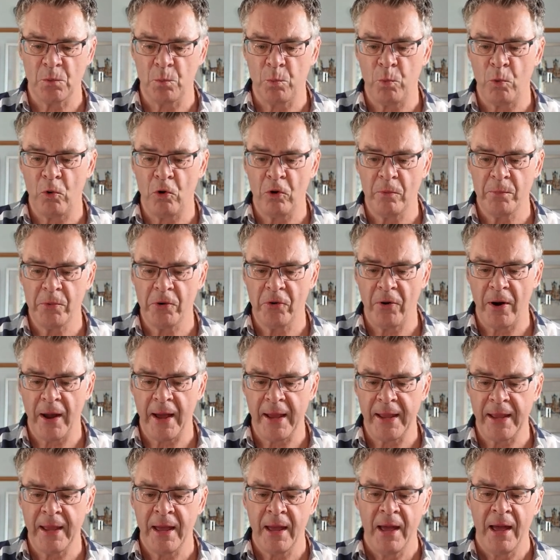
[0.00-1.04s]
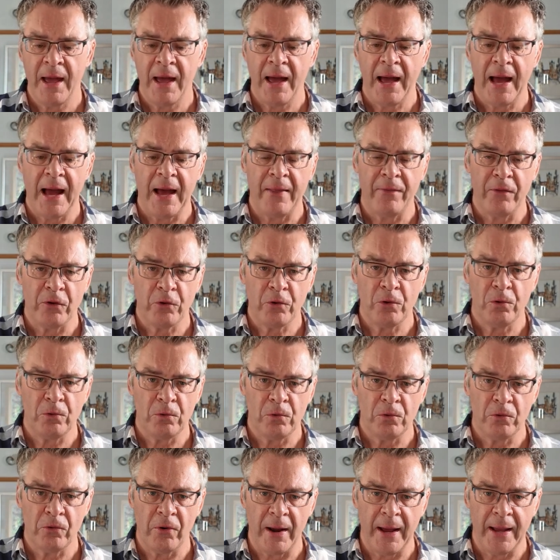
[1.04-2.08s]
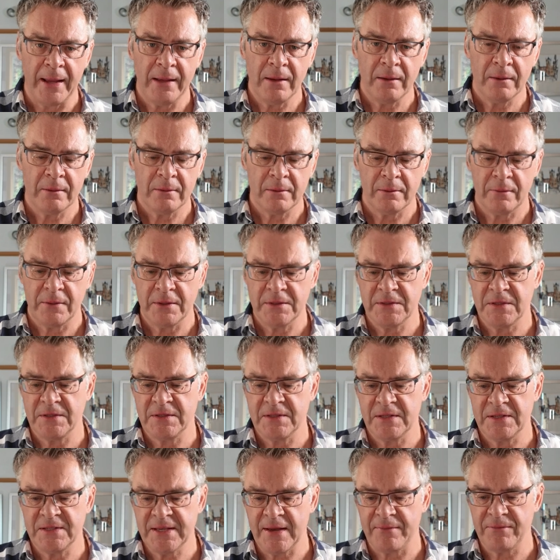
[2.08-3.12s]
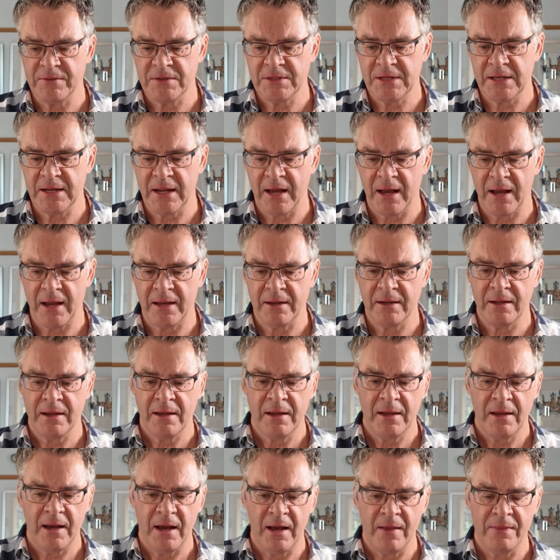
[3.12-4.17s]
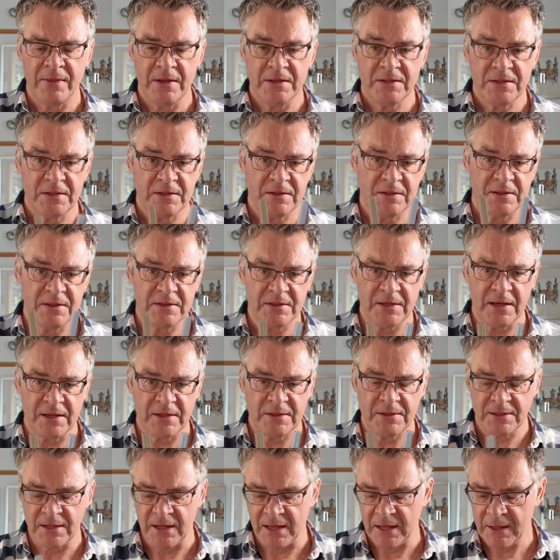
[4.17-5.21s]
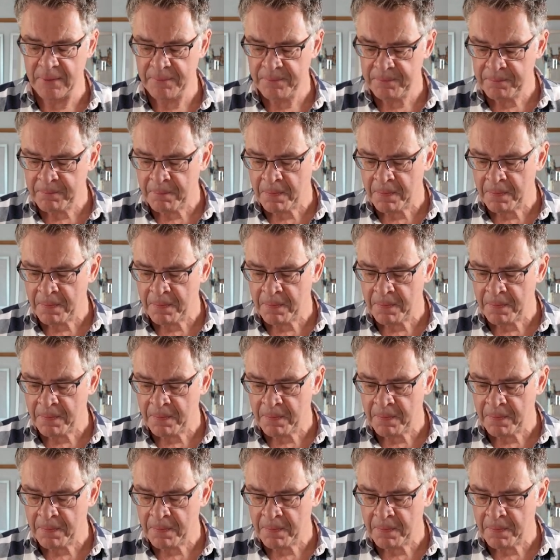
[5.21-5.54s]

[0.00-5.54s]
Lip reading: the warm grey and the cool grey. This is the 79 and this is the 60.